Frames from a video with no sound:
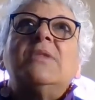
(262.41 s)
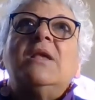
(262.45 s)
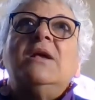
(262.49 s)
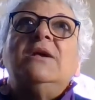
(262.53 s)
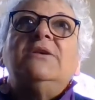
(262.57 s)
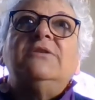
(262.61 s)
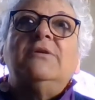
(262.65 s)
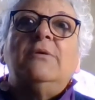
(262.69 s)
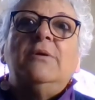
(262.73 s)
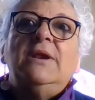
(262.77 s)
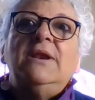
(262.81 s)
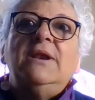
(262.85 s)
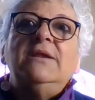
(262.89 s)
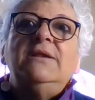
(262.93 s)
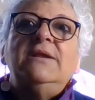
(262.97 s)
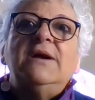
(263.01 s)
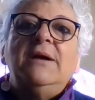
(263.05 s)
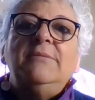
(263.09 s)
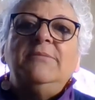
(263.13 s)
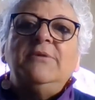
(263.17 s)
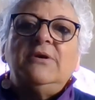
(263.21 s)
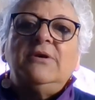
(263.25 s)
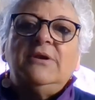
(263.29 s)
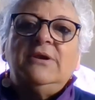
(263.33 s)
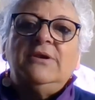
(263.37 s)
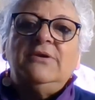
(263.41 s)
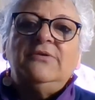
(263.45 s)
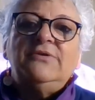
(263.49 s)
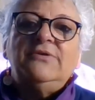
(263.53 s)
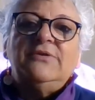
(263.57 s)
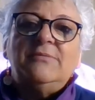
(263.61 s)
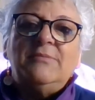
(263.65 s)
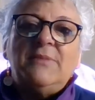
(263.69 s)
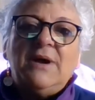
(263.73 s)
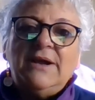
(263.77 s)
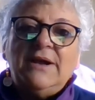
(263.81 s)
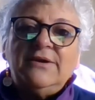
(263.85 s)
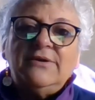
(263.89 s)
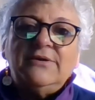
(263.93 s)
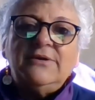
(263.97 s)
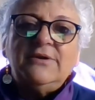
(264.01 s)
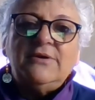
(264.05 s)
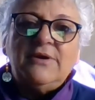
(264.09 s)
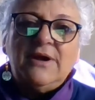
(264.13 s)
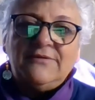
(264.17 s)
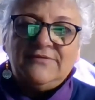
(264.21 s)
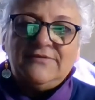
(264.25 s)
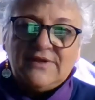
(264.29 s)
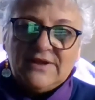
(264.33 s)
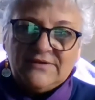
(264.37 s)
So anytime you're going to use a minor,
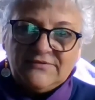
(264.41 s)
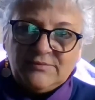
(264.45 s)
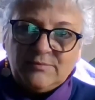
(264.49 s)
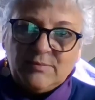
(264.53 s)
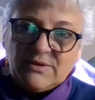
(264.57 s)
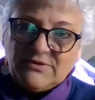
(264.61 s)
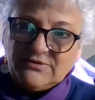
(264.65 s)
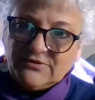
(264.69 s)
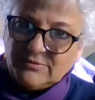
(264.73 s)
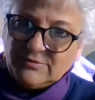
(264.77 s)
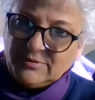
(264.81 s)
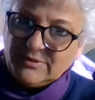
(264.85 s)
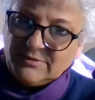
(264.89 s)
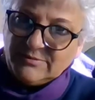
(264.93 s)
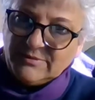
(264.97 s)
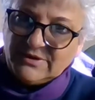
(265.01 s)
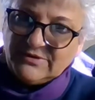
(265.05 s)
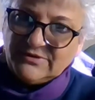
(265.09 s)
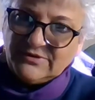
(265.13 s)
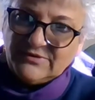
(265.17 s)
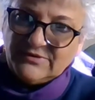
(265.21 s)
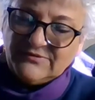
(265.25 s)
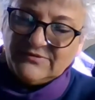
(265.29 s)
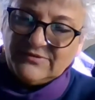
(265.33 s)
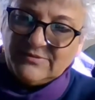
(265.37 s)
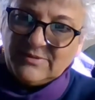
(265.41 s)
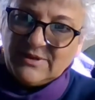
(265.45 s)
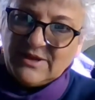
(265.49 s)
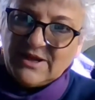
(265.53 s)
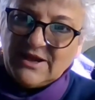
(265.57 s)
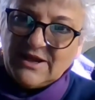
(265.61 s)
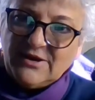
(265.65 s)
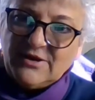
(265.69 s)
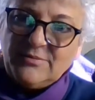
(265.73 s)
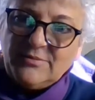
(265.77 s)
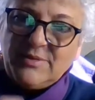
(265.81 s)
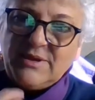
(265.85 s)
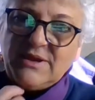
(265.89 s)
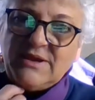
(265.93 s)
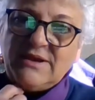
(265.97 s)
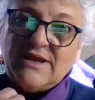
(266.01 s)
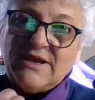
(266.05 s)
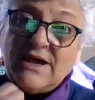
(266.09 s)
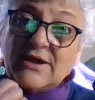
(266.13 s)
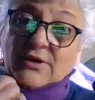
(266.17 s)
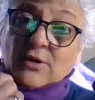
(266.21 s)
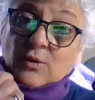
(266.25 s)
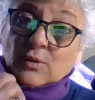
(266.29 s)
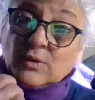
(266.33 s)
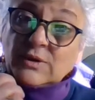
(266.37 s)
you have to have special permission from the IRB,
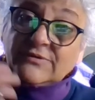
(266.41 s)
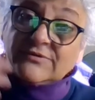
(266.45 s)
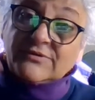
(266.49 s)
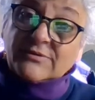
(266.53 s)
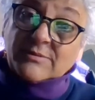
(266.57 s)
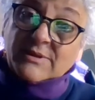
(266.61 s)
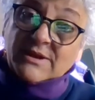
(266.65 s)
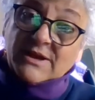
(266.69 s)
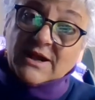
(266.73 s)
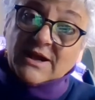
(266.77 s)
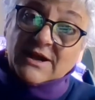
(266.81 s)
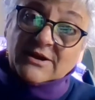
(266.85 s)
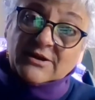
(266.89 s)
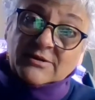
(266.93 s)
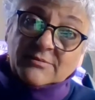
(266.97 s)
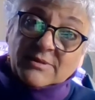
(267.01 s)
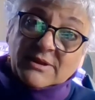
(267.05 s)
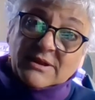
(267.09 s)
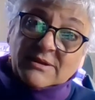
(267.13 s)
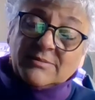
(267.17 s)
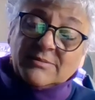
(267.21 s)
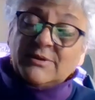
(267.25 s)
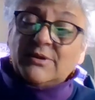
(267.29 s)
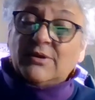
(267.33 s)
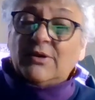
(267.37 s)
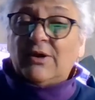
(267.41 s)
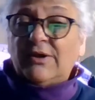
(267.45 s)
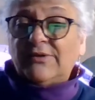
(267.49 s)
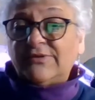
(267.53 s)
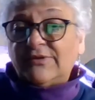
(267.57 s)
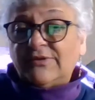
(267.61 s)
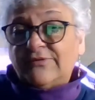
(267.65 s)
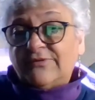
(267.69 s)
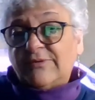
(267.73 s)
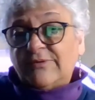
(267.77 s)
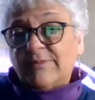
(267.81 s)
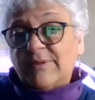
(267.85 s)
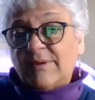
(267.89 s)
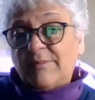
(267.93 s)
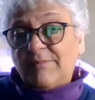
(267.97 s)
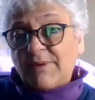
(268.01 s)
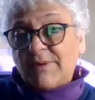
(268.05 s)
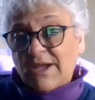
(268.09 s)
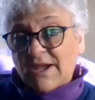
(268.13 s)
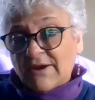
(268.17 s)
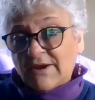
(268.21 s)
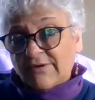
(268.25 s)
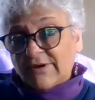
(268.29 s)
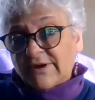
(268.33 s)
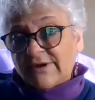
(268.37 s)
not only from the IRB, but also from the
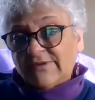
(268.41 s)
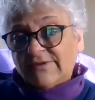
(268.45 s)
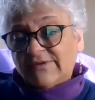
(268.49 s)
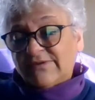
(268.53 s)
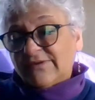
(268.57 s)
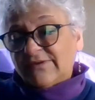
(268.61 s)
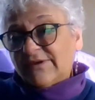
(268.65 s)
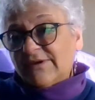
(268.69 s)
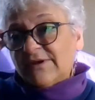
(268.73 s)
parents.